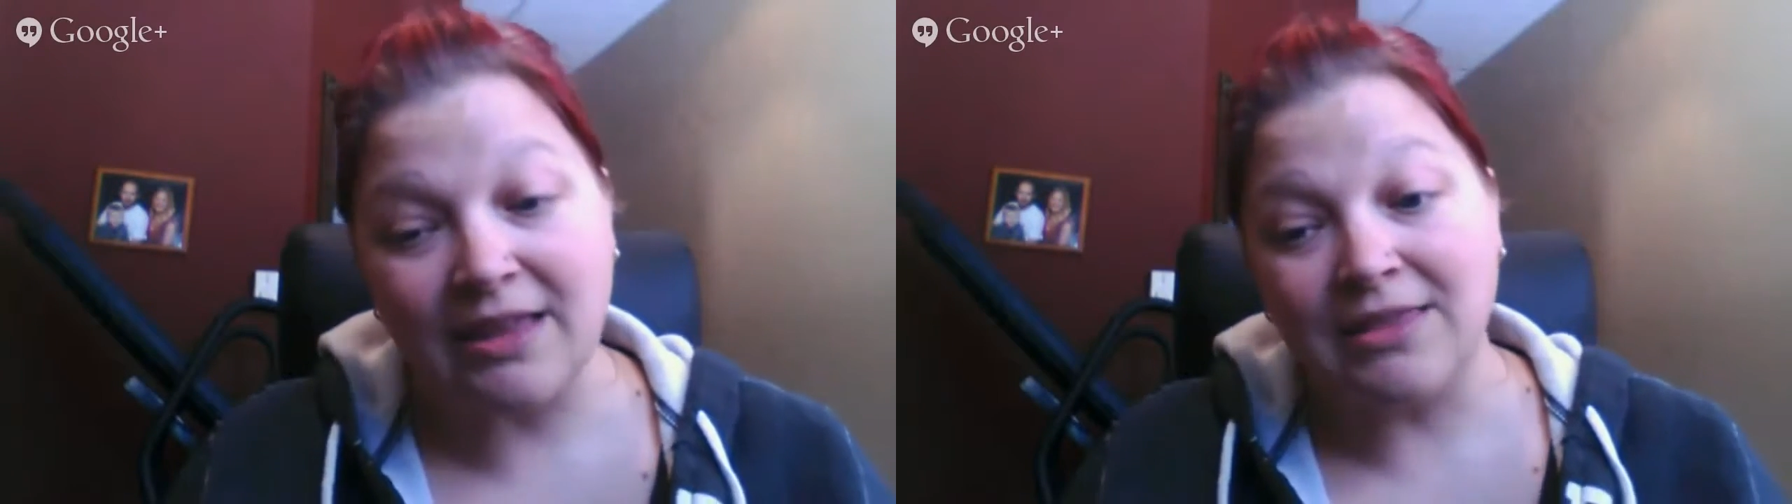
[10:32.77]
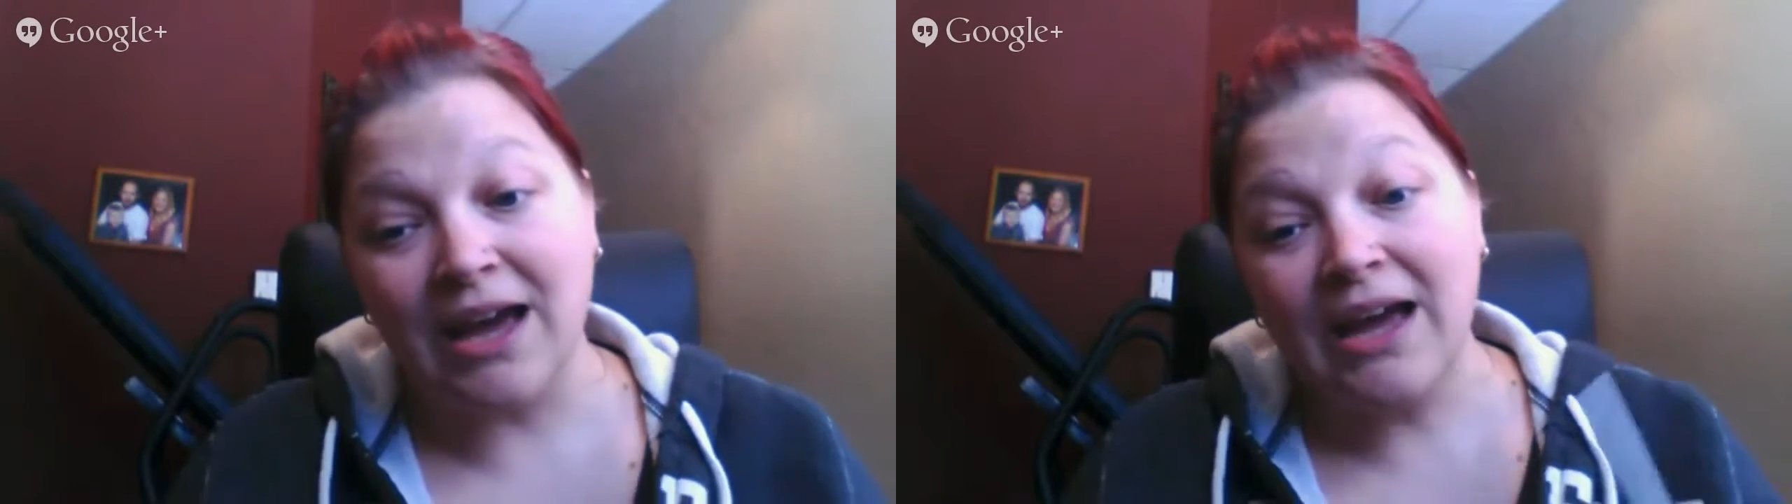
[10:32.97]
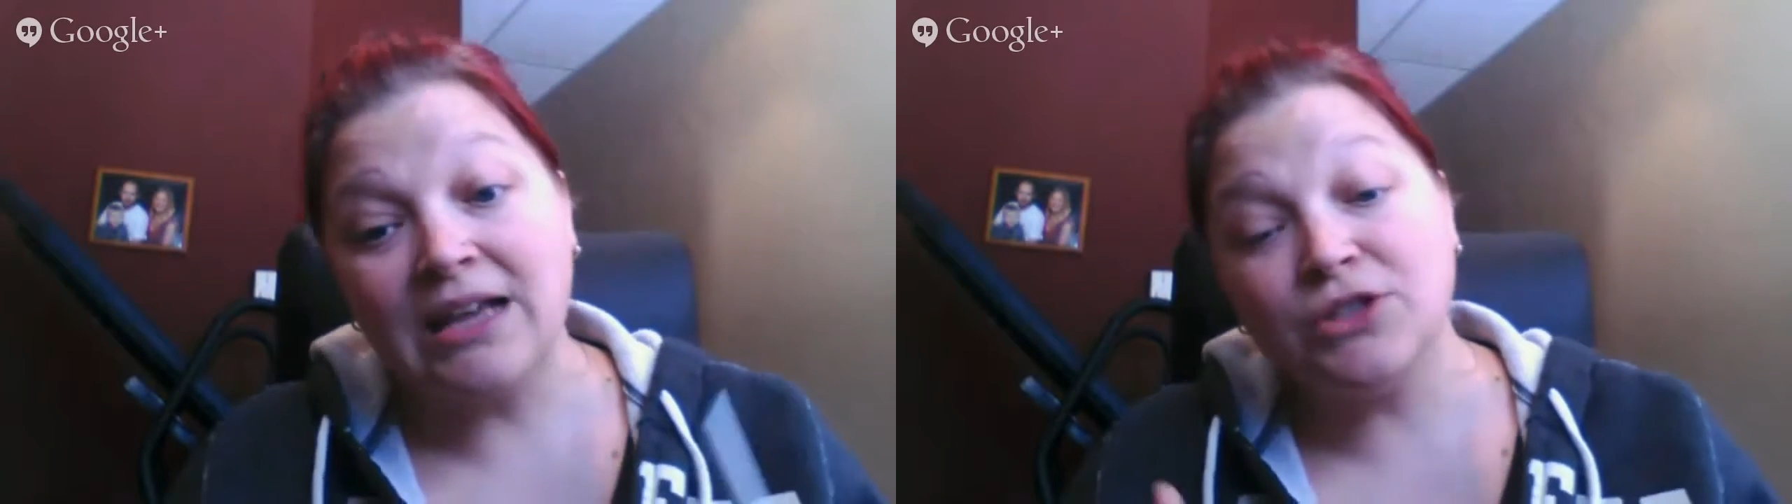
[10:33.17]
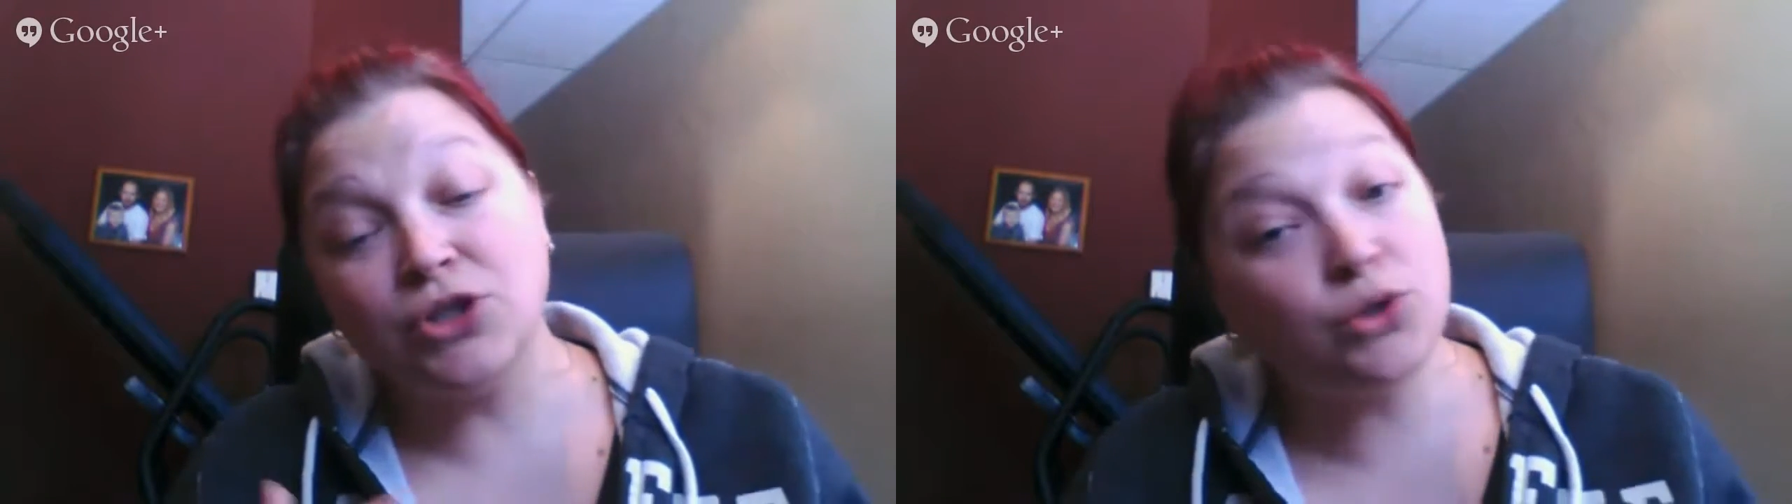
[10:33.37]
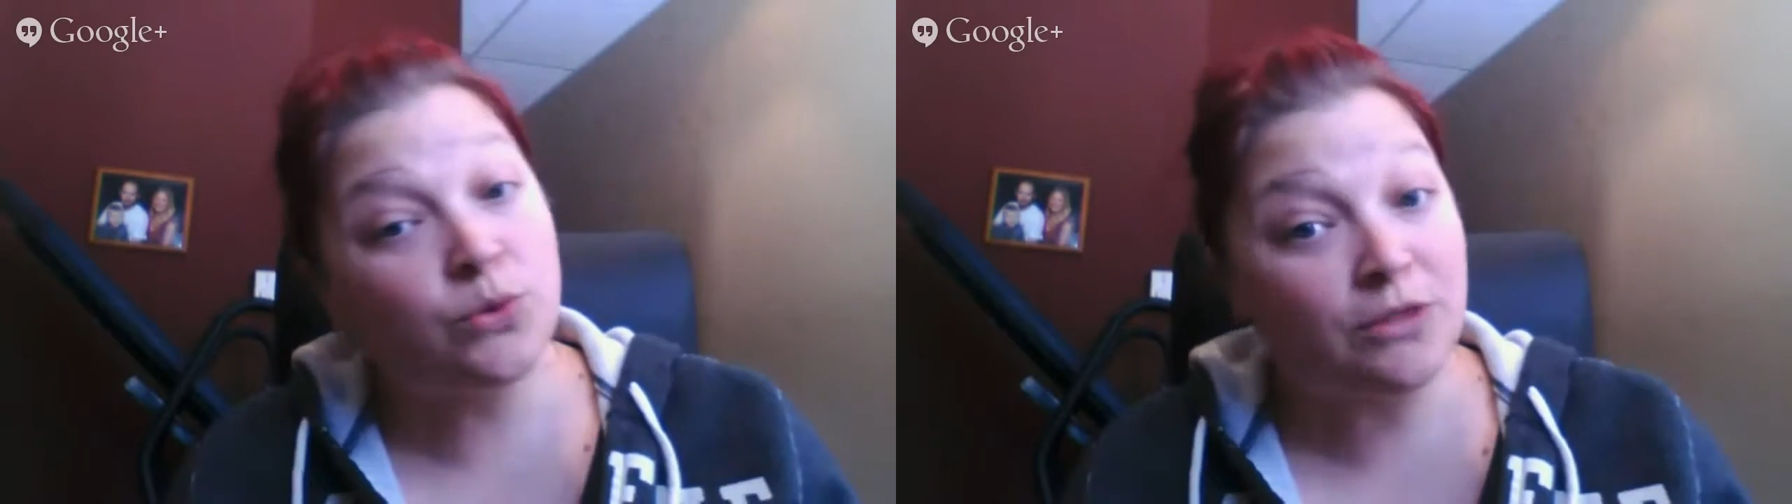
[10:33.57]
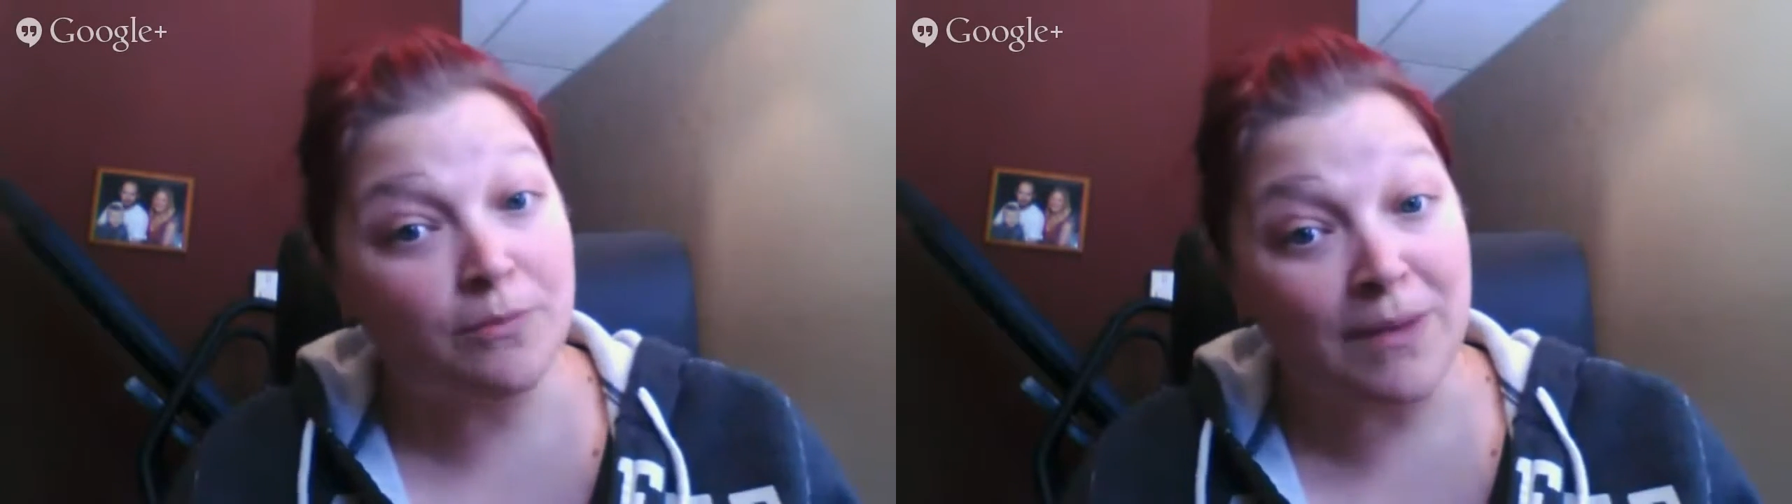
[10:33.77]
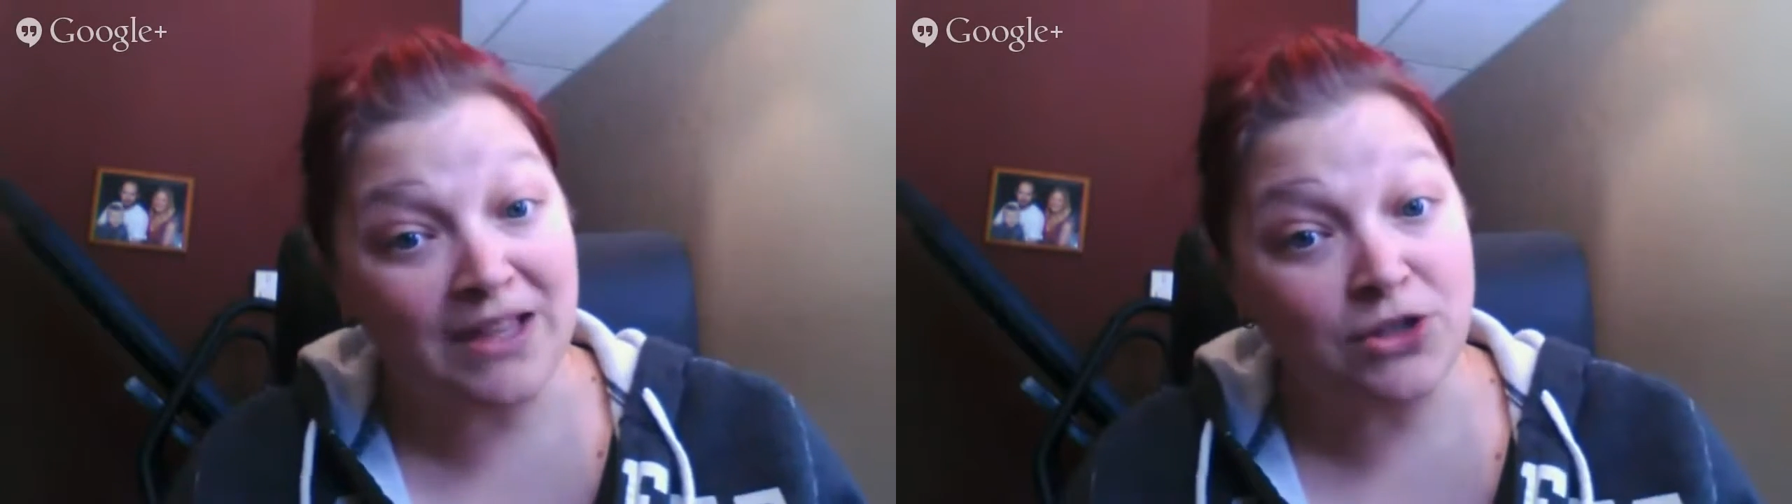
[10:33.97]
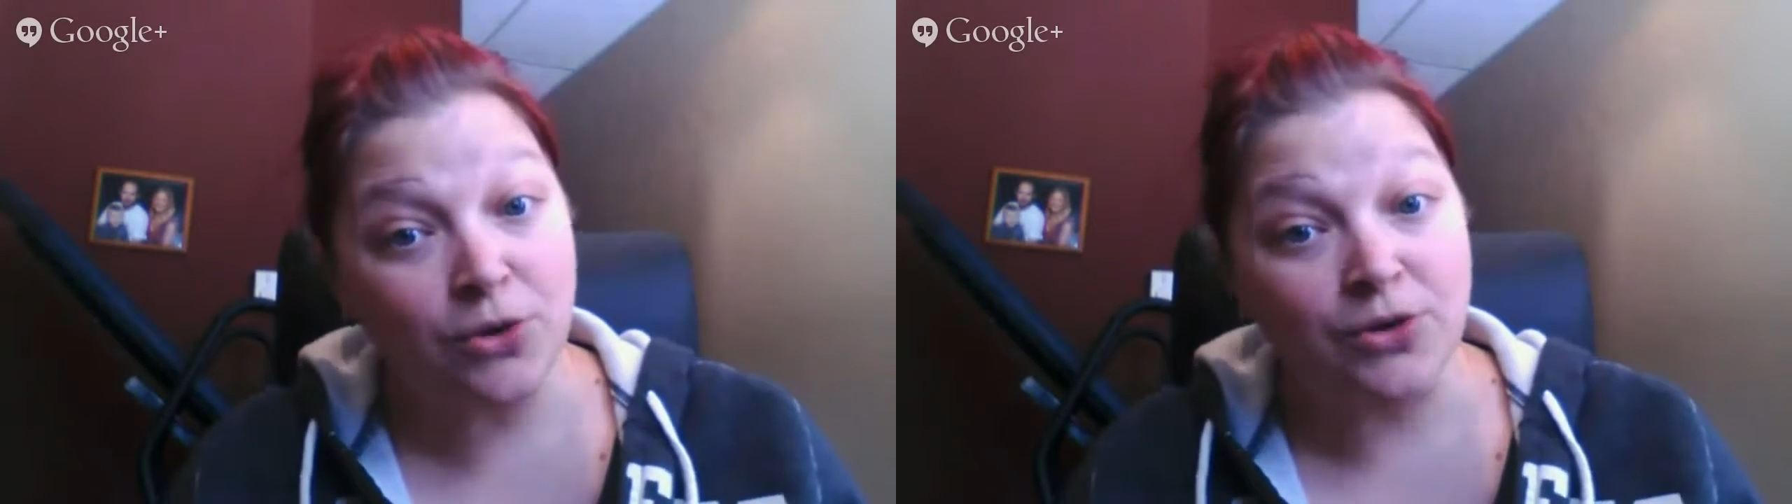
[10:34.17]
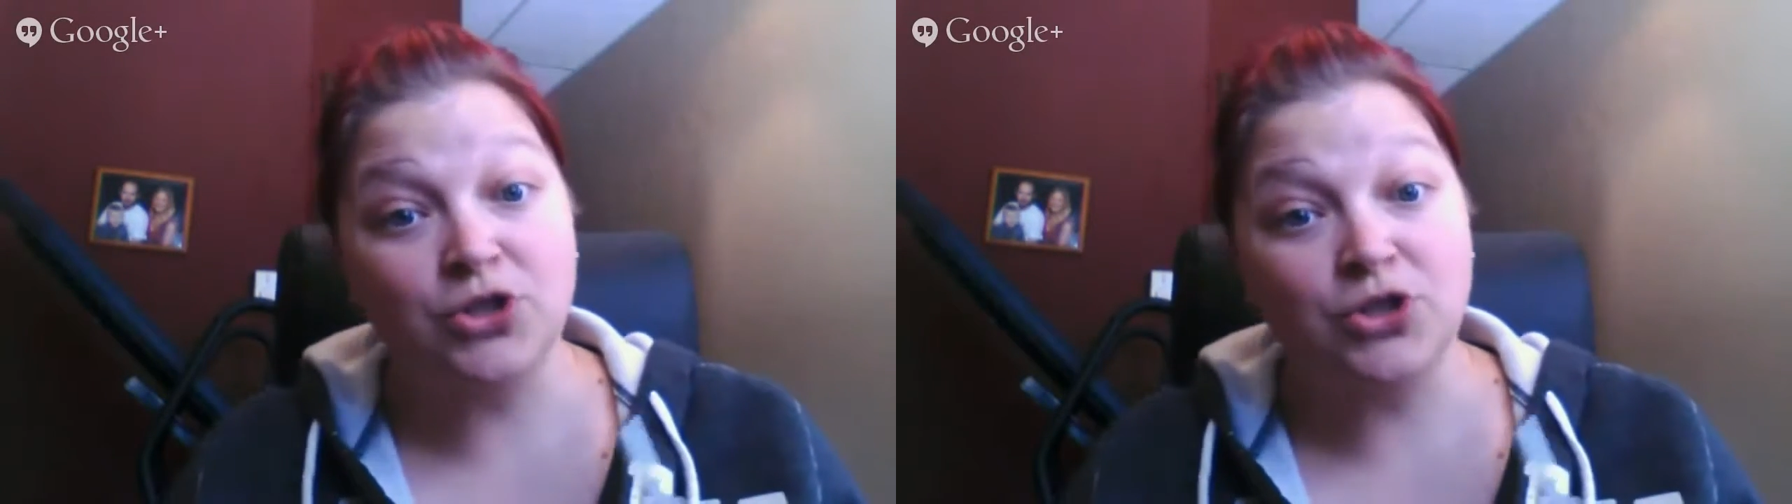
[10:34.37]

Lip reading: And that has to do with the mentor.